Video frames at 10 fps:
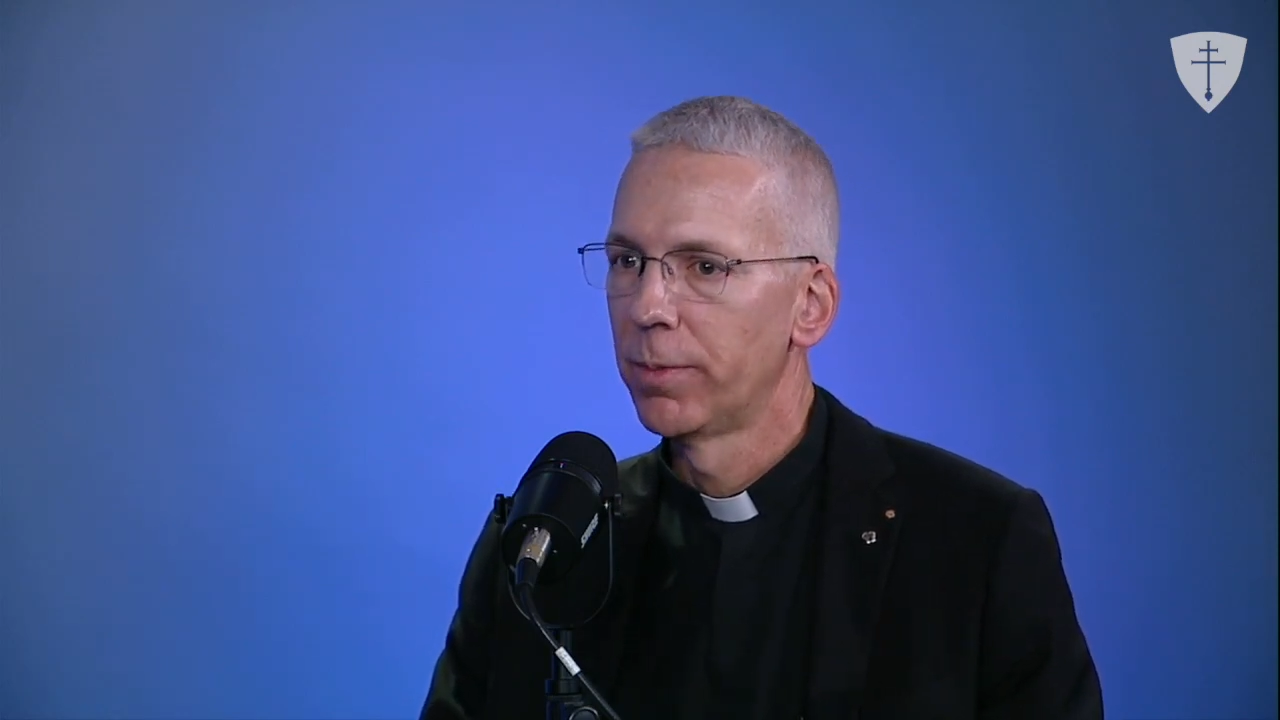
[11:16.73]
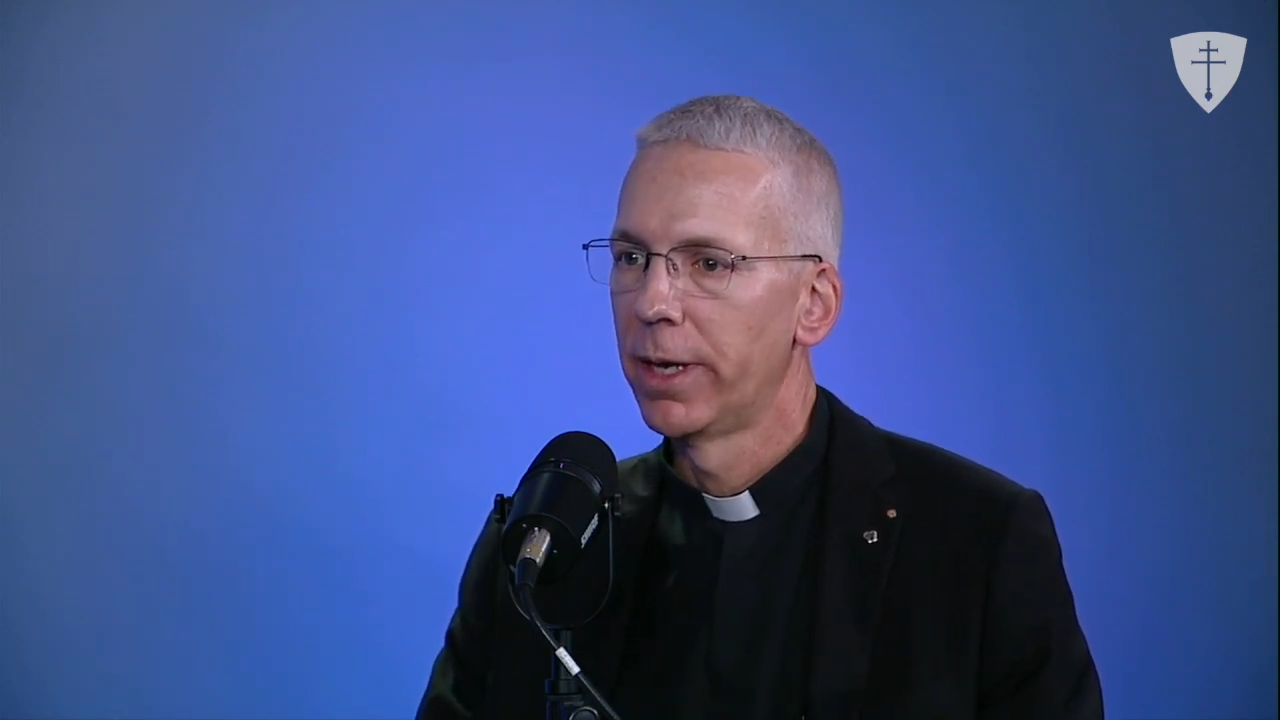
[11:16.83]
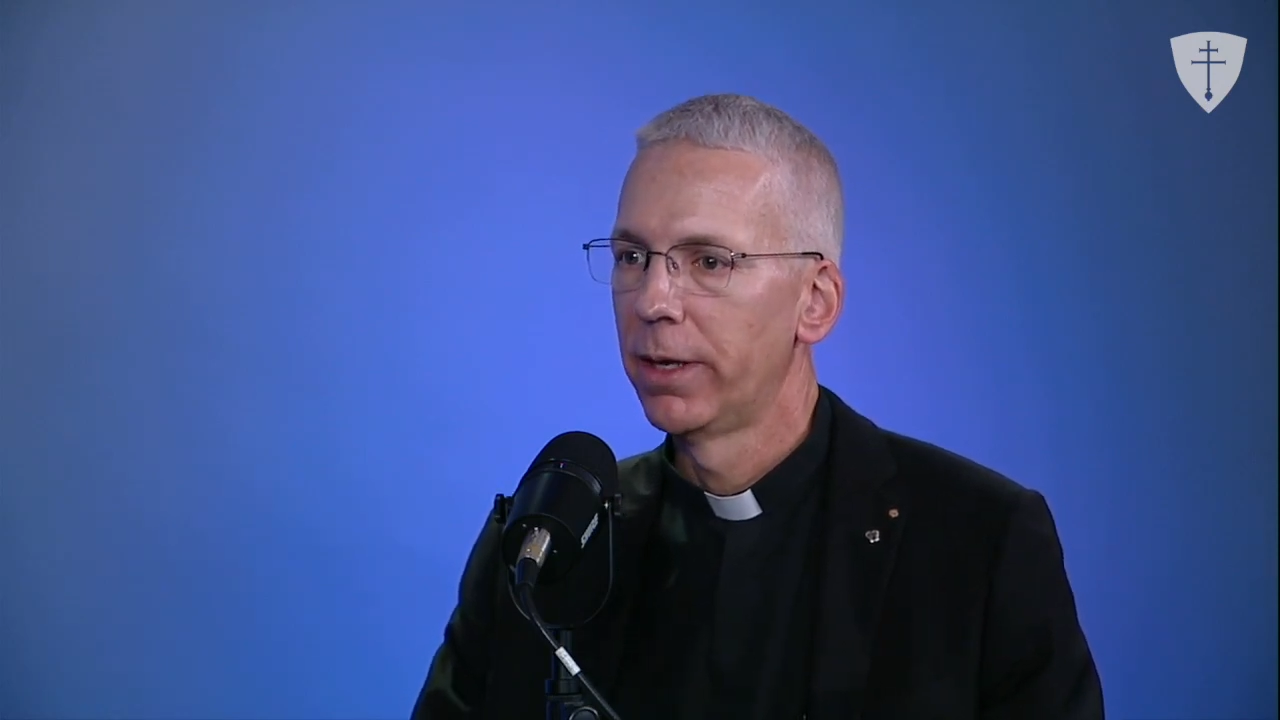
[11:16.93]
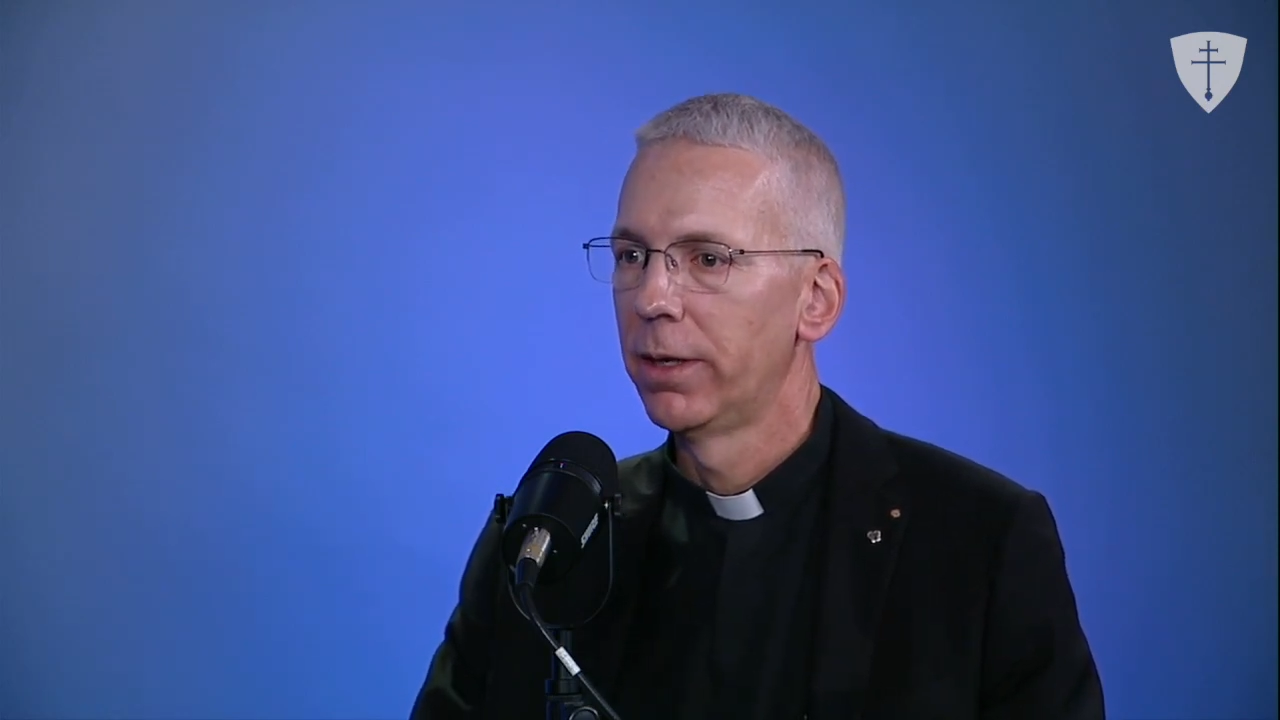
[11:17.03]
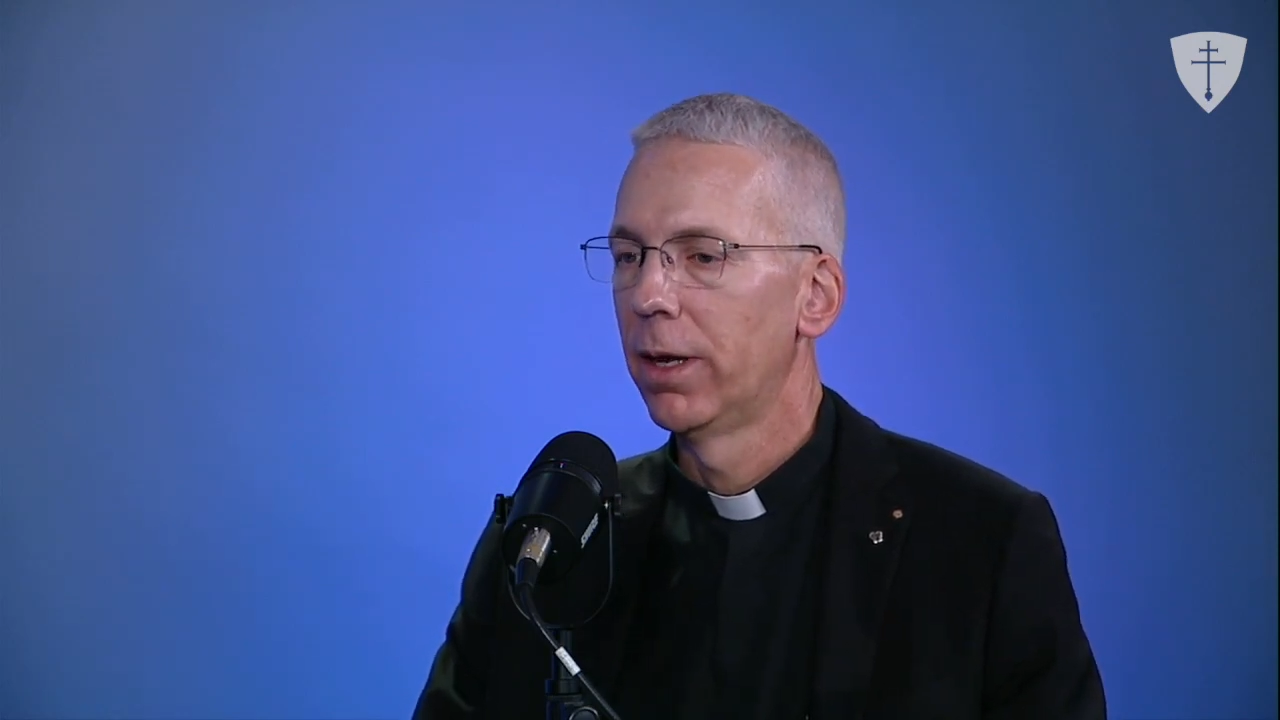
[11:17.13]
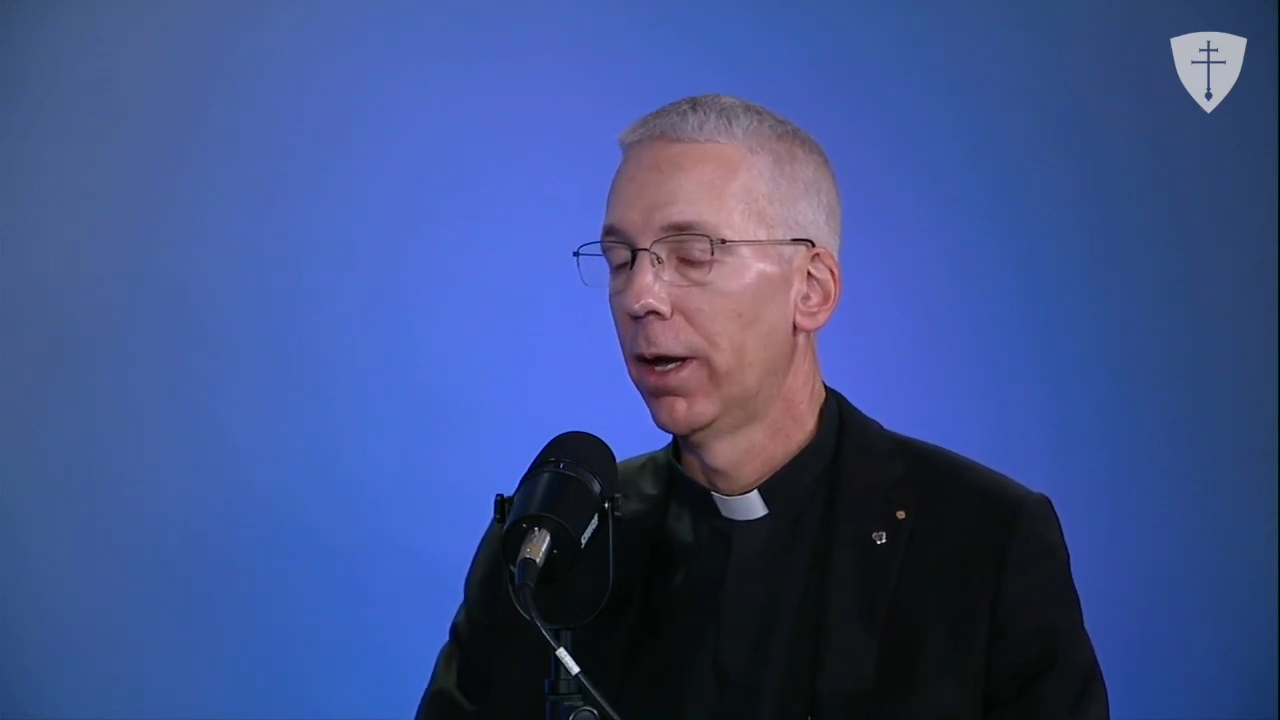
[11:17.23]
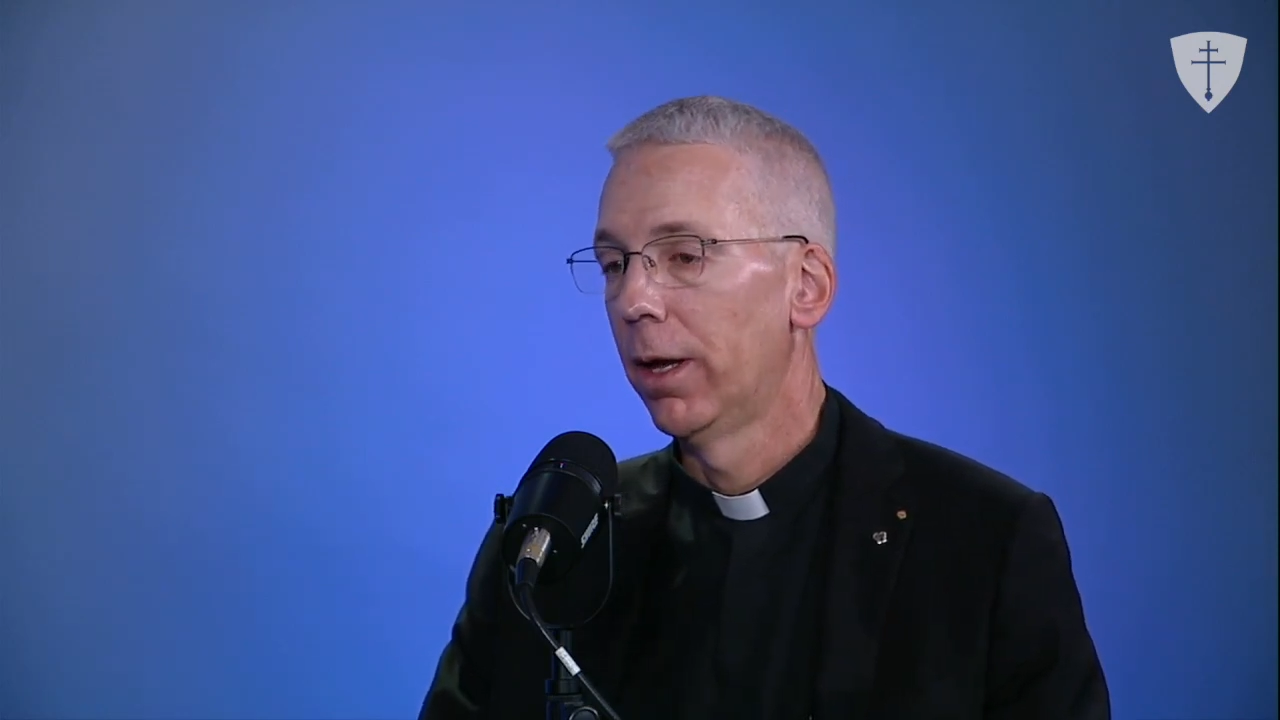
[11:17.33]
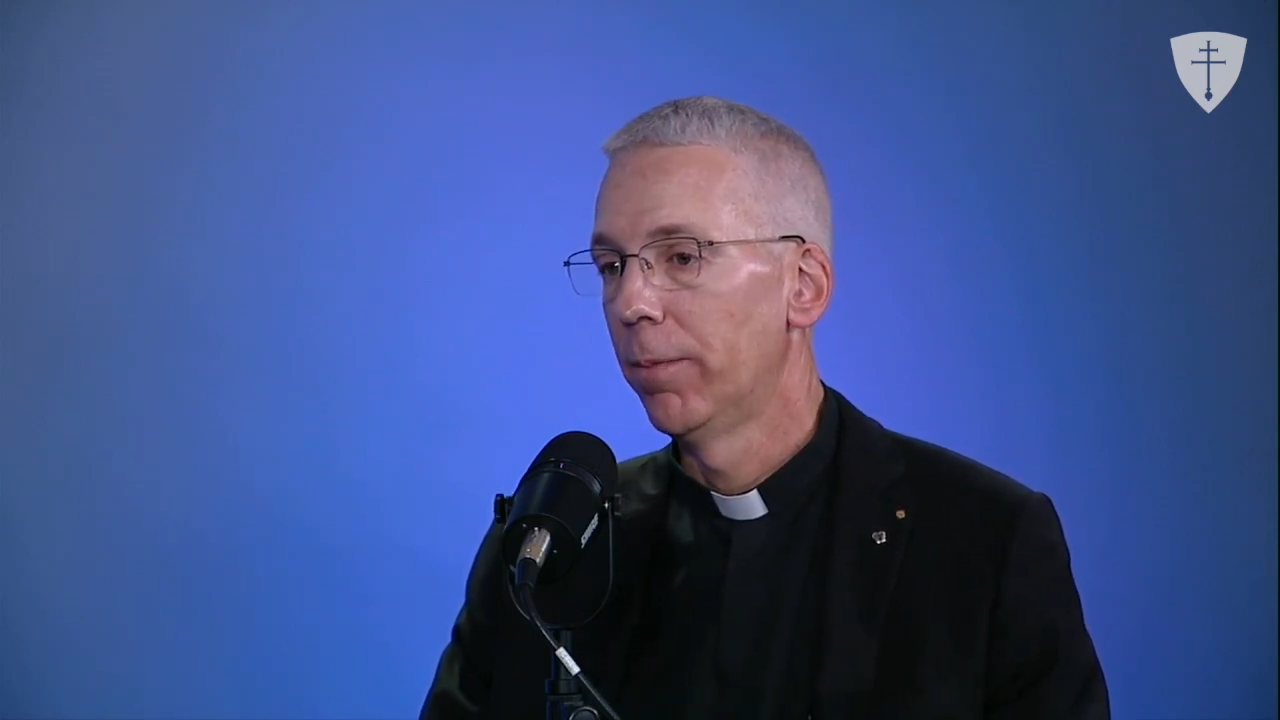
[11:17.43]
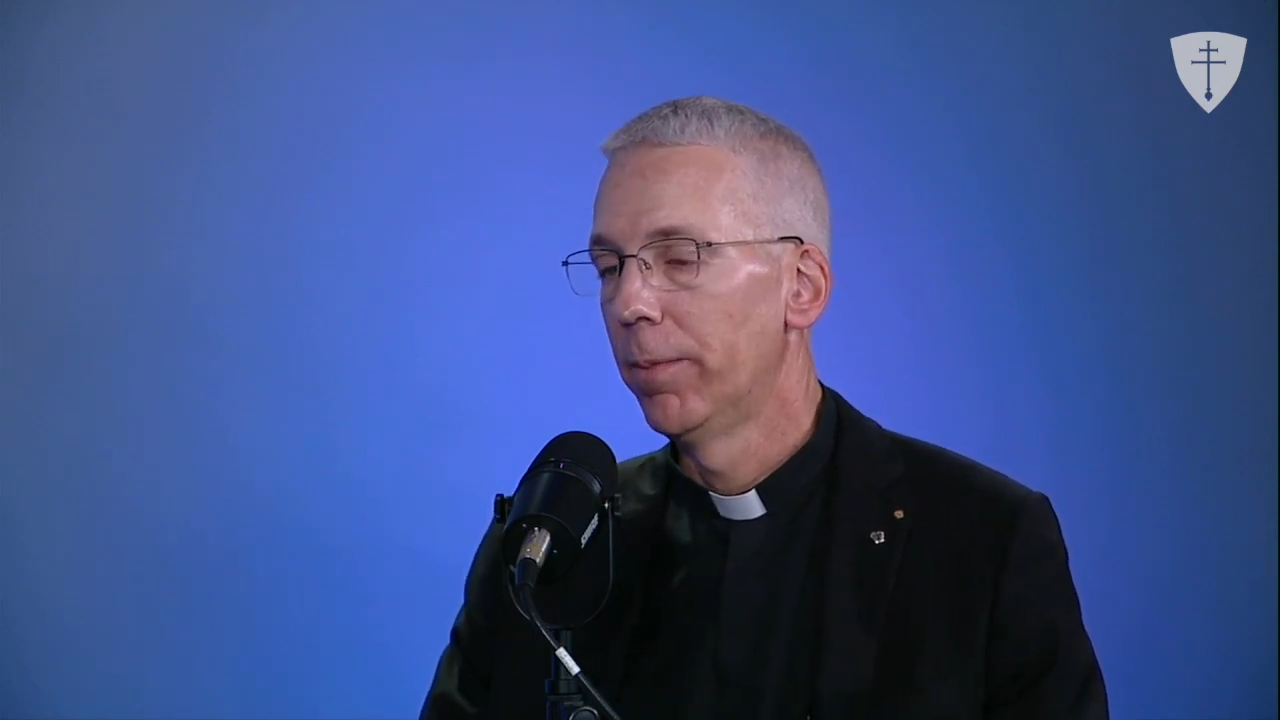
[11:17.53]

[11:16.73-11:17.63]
men, uh,